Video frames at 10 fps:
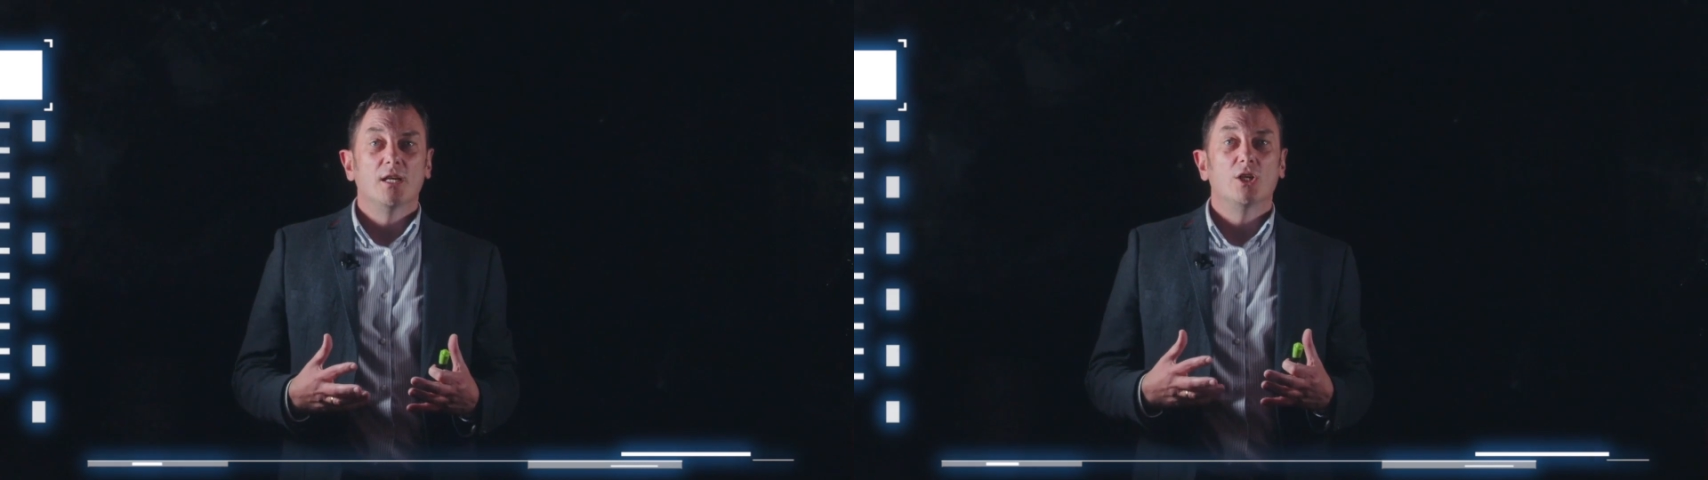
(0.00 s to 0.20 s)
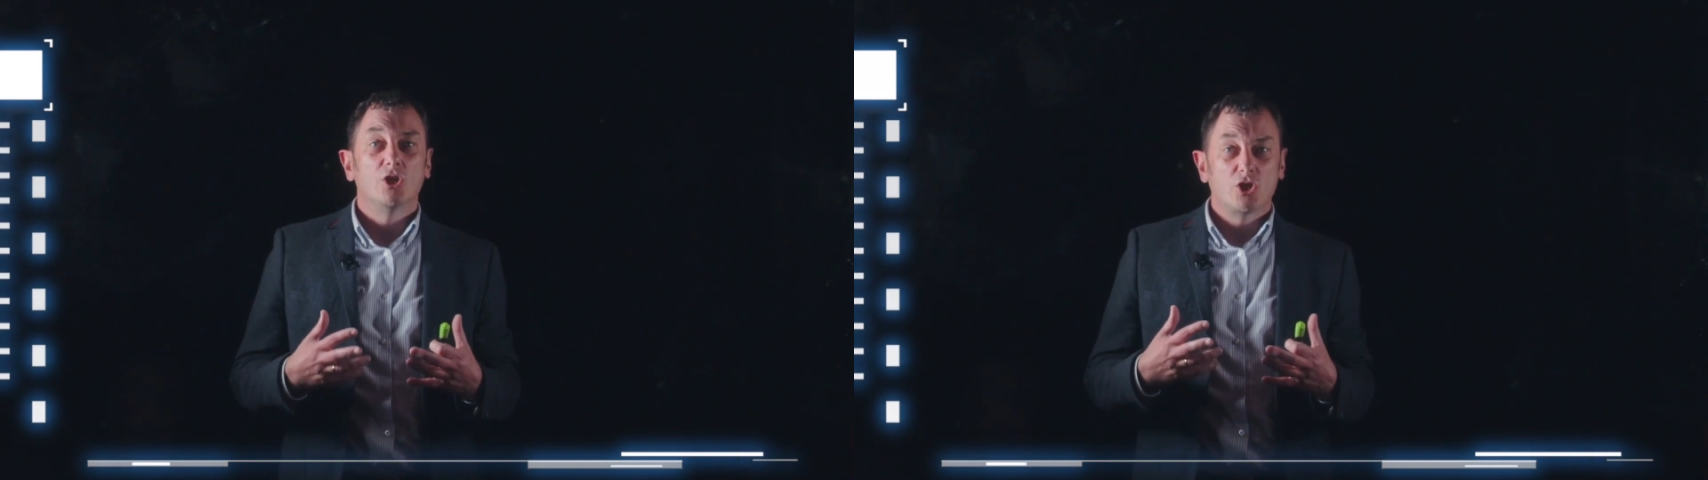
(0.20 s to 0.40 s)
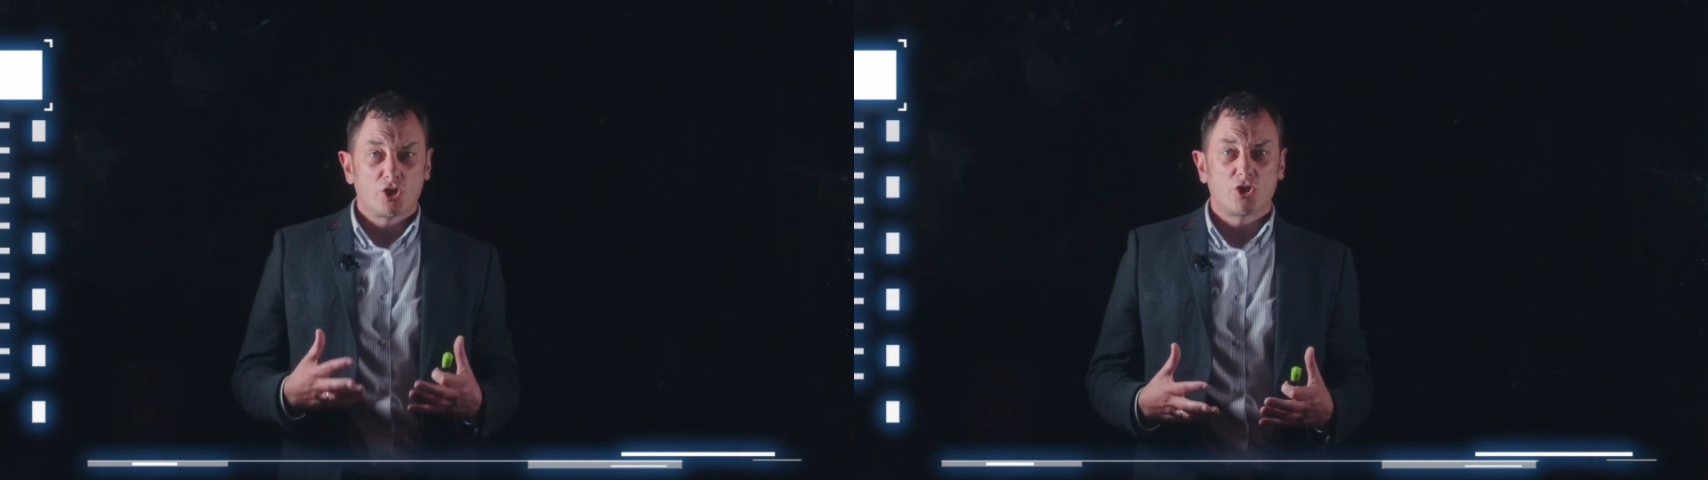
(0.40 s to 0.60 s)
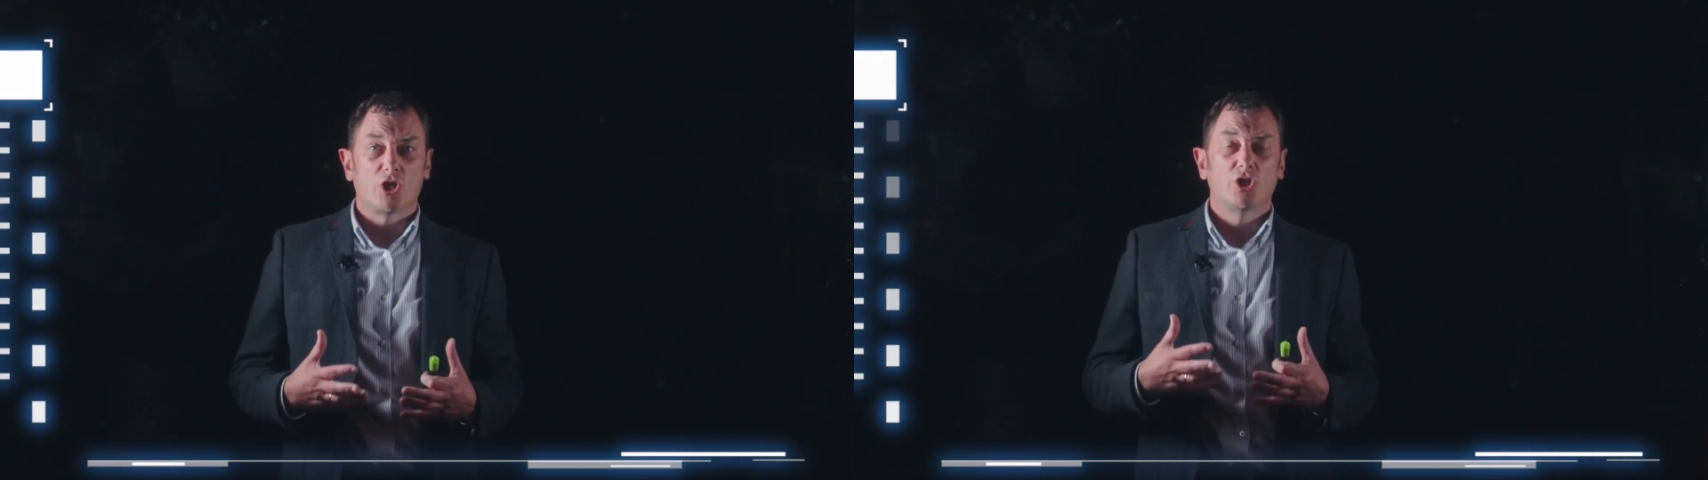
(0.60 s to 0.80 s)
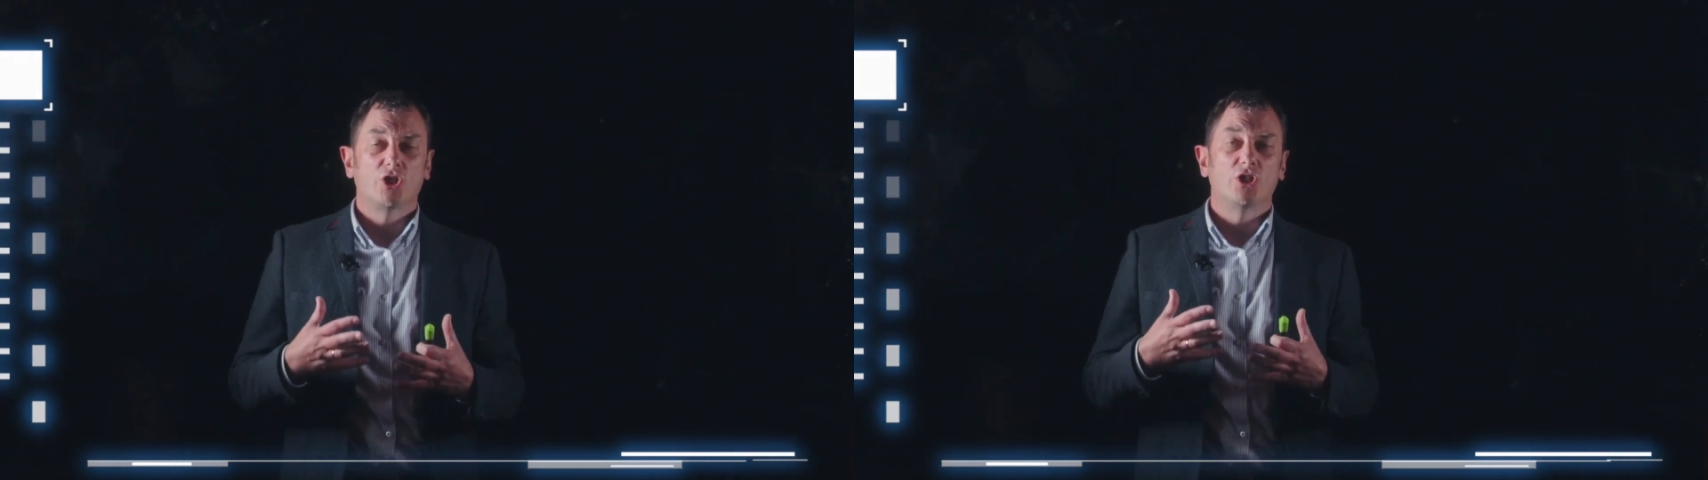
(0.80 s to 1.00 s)

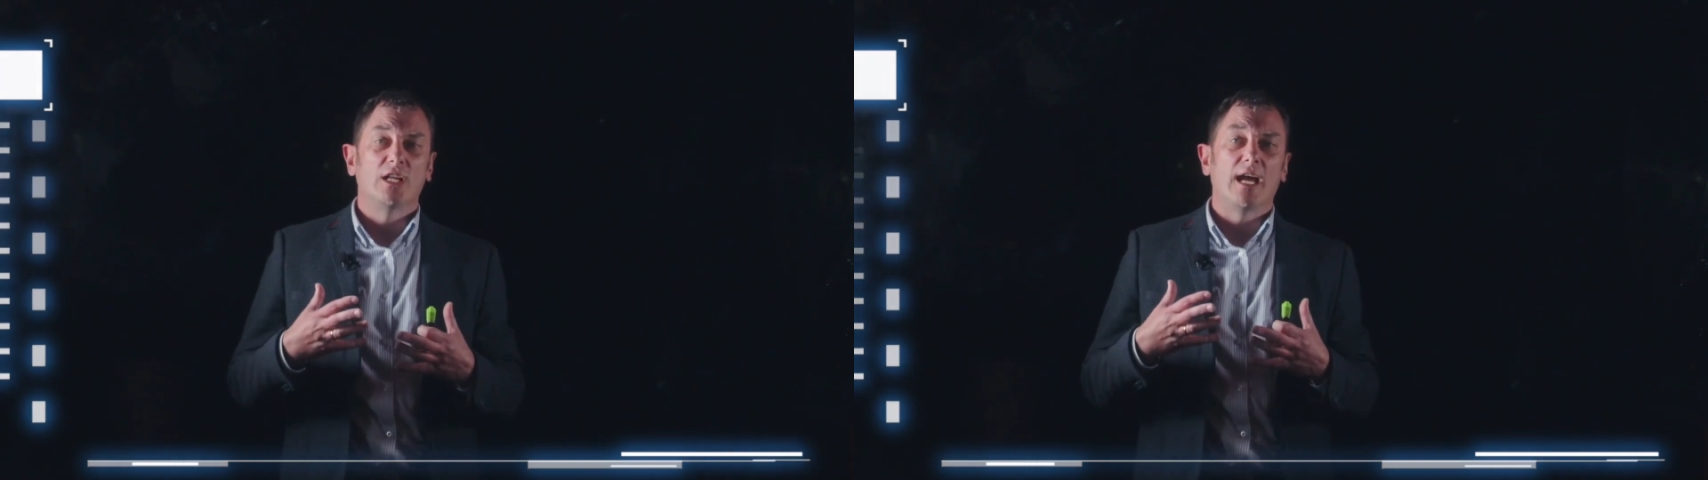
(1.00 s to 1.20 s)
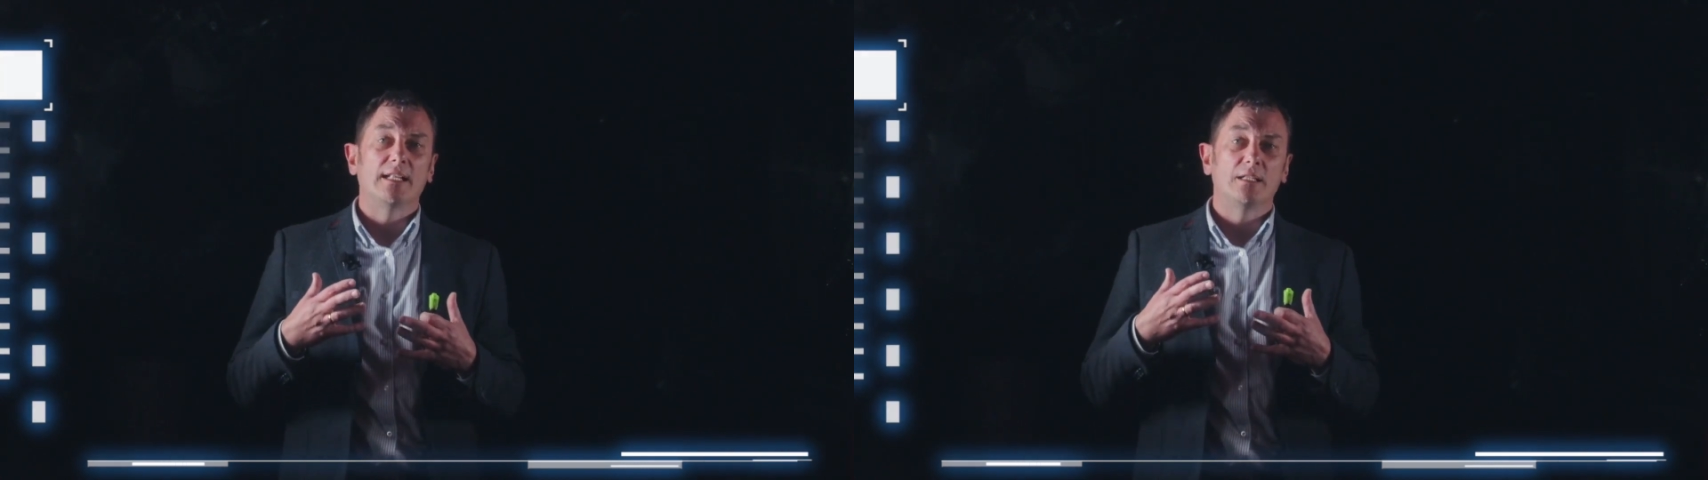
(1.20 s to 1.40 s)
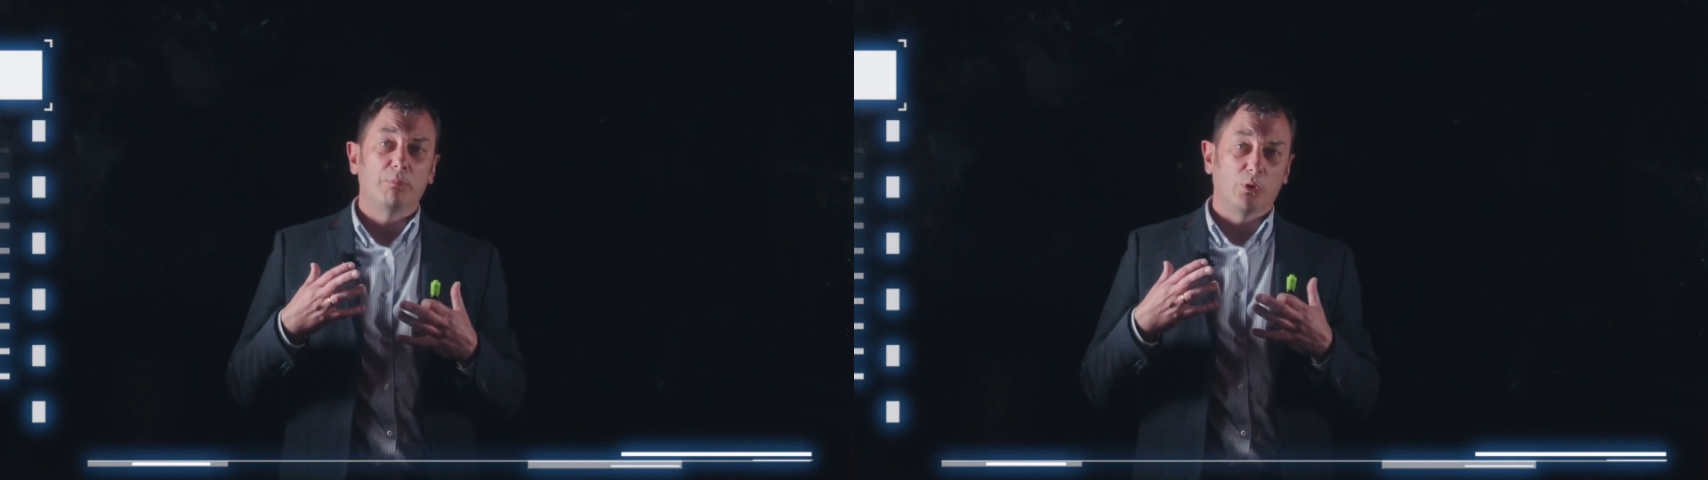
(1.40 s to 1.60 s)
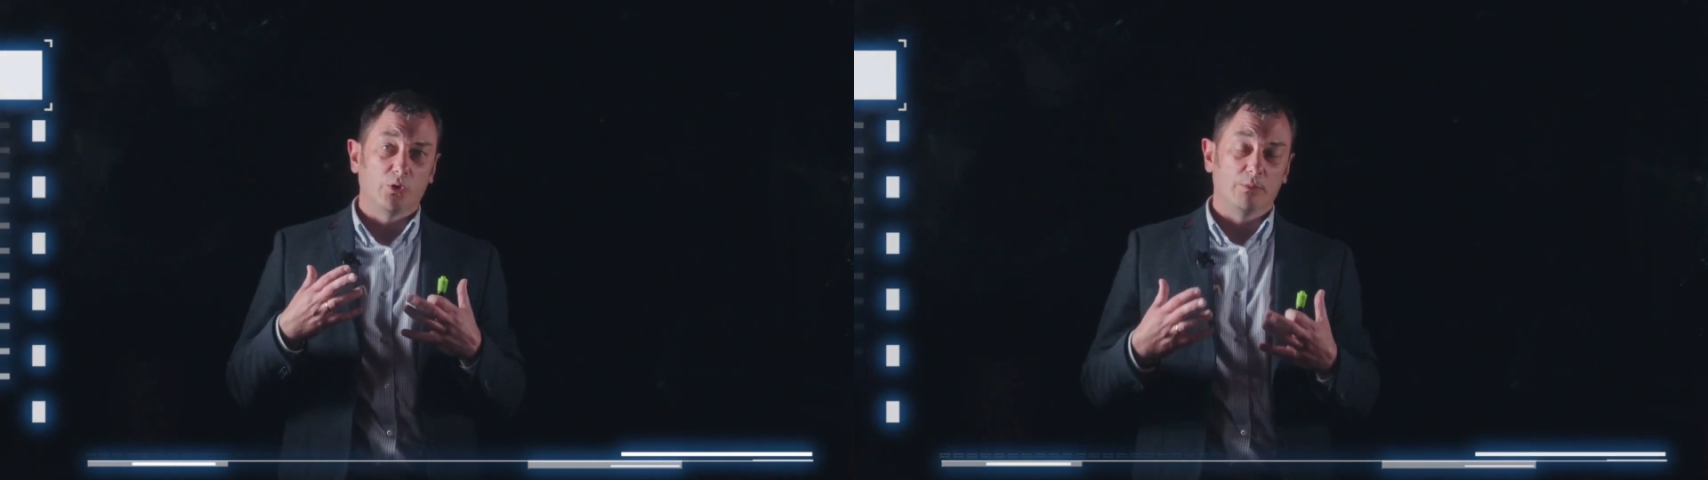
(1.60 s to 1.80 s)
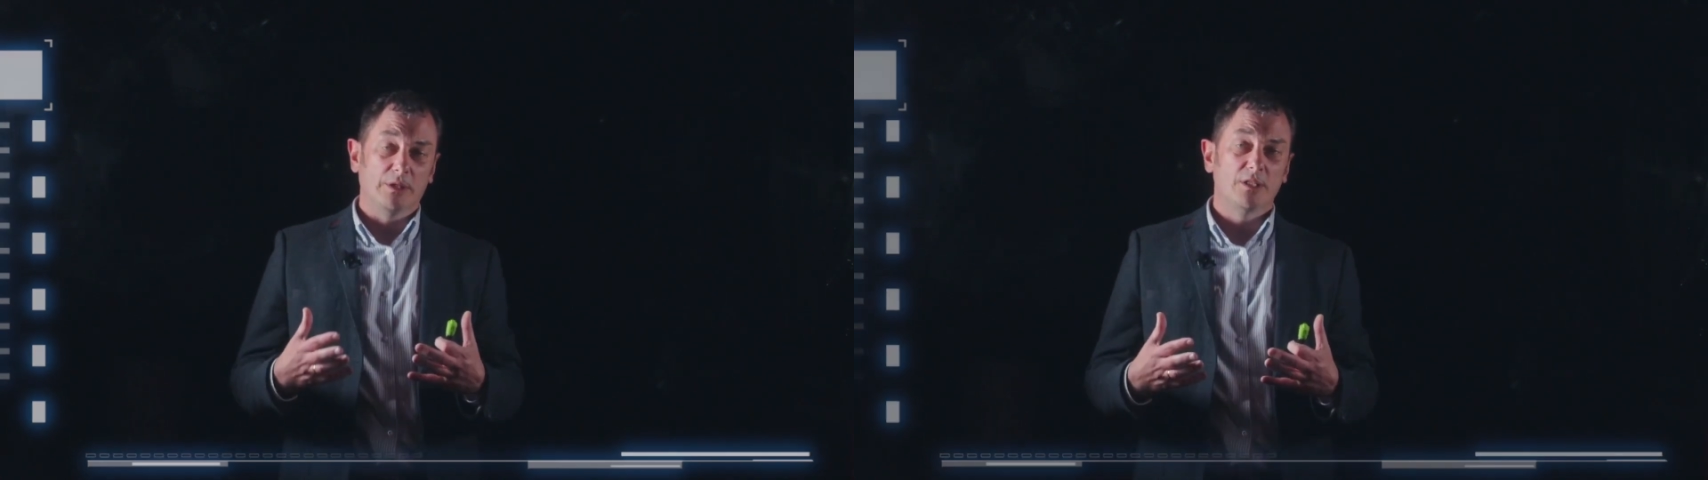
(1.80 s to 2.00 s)
construction and
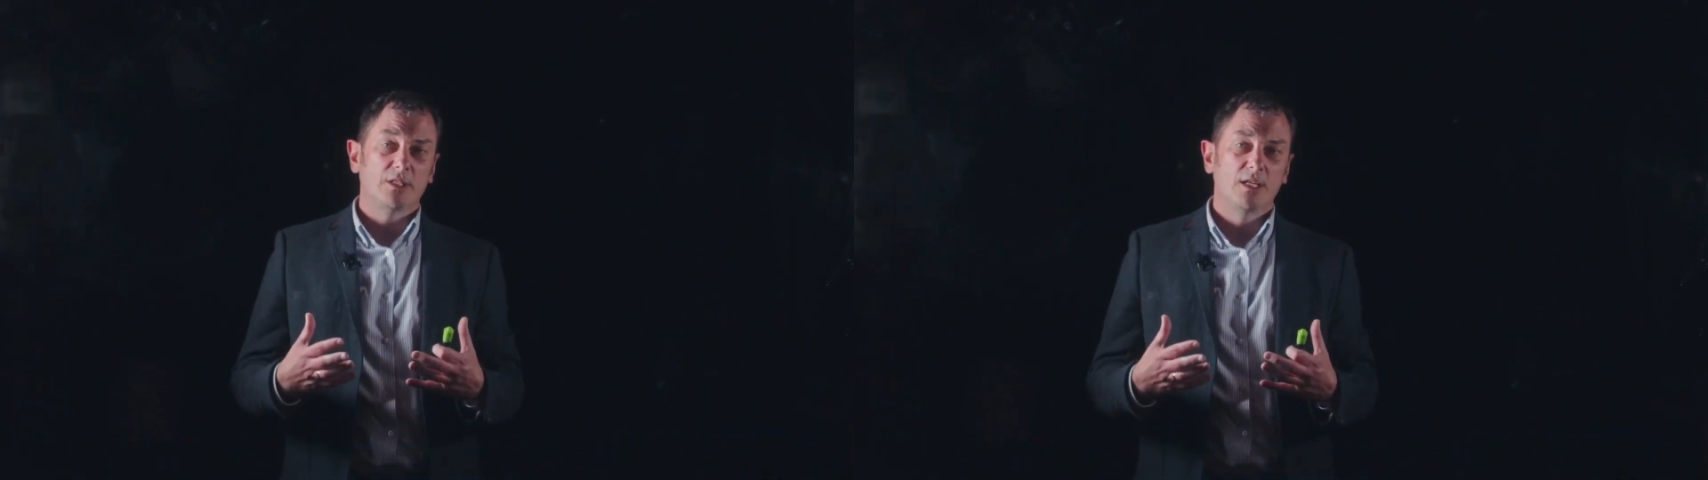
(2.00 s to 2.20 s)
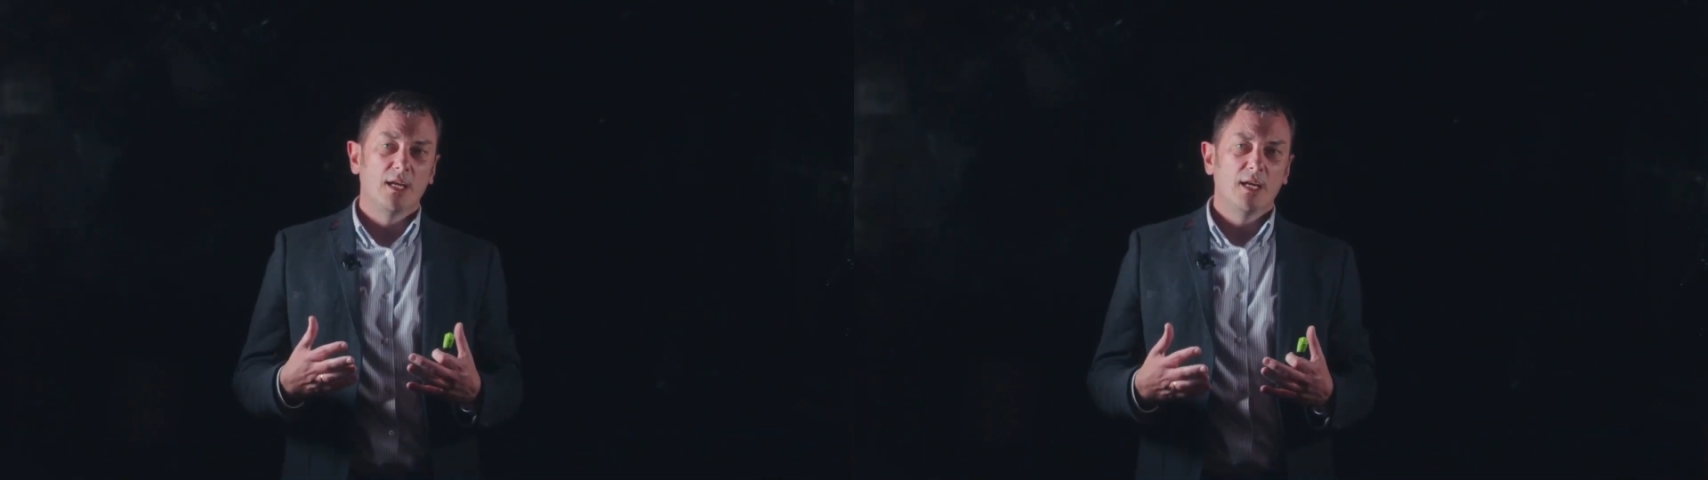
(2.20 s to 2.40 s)
deployment,